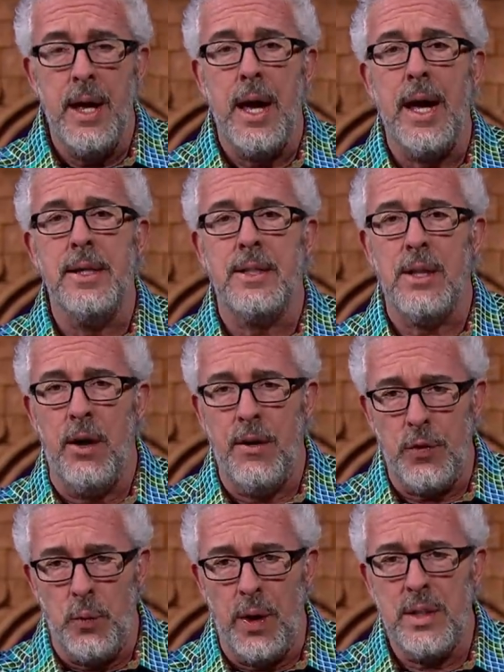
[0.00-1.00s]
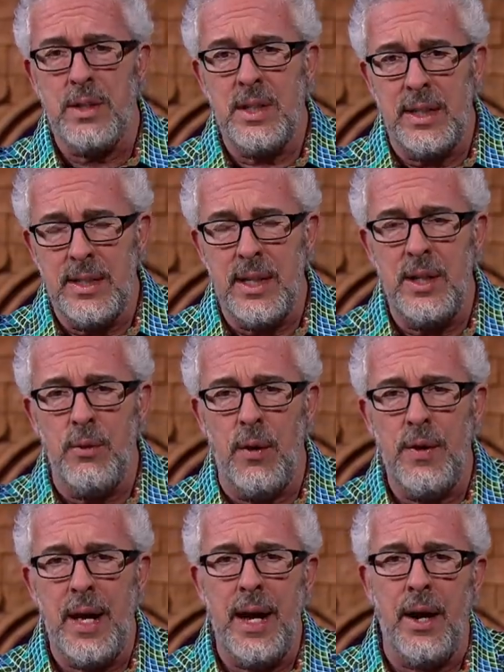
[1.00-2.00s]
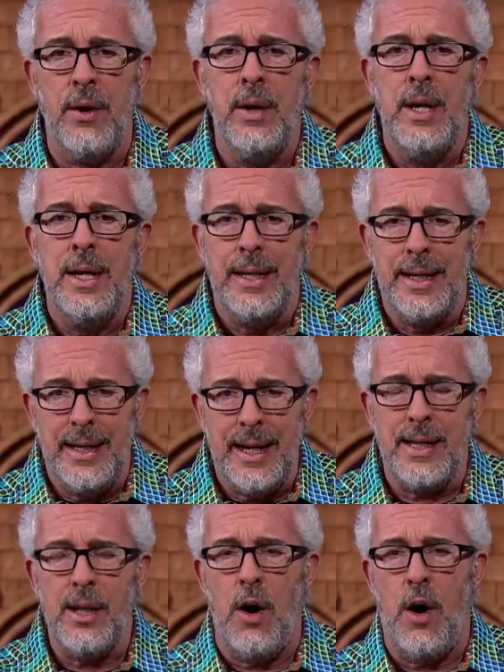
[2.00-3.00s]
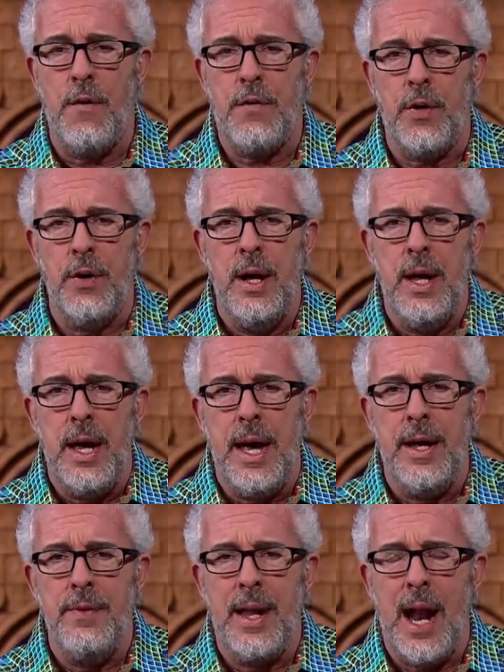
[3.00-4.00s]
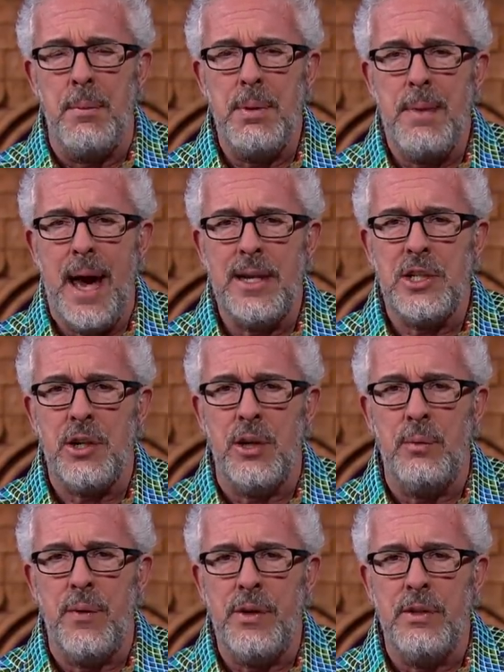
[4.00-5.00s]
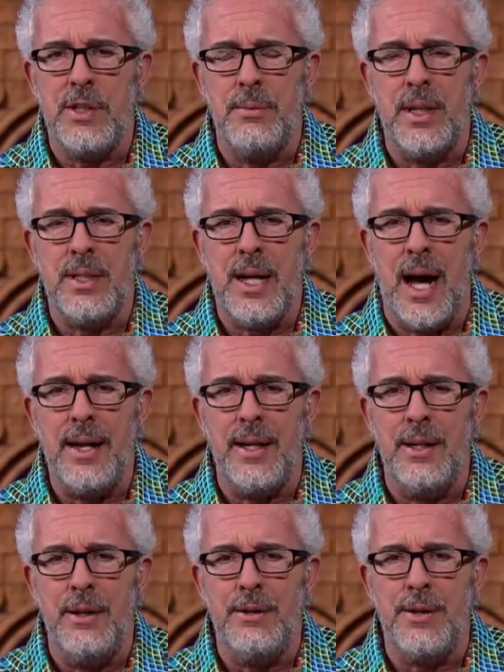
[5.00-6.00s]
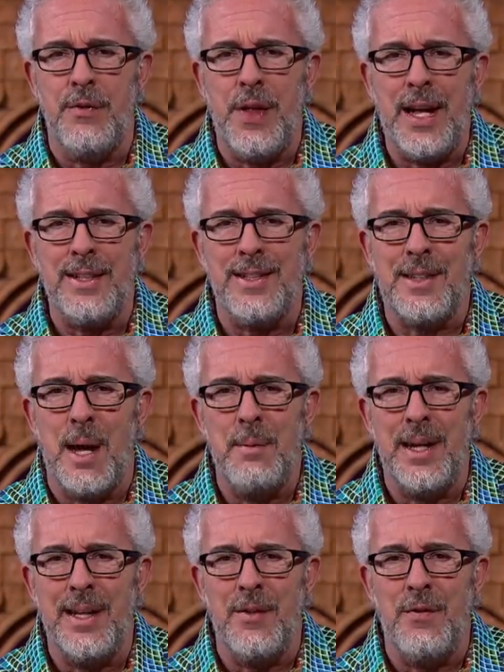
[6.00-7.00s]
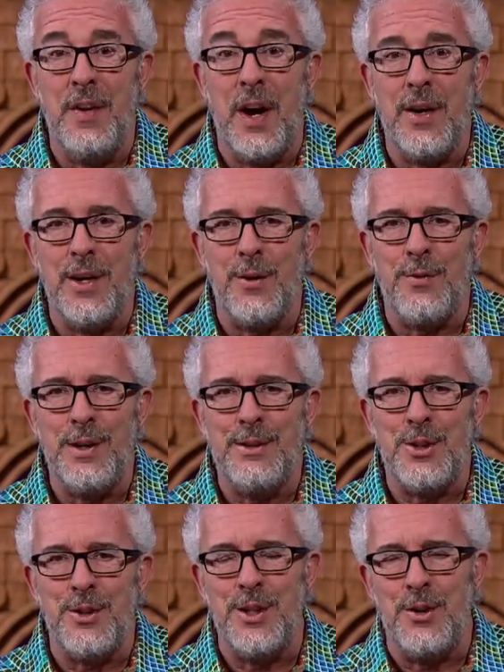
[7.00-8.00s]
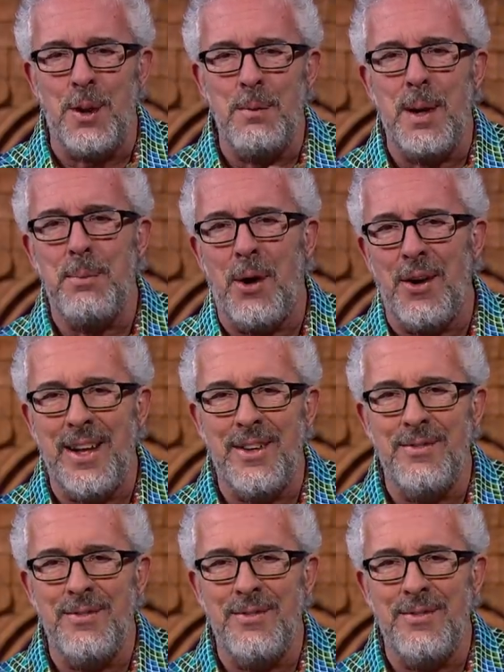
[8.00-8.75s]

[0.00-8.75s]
And so, if you want us to continue on the air, get the offer, and then I'll be back sharing with you some exciting news of things that's coming in the very near future that you can be a part of.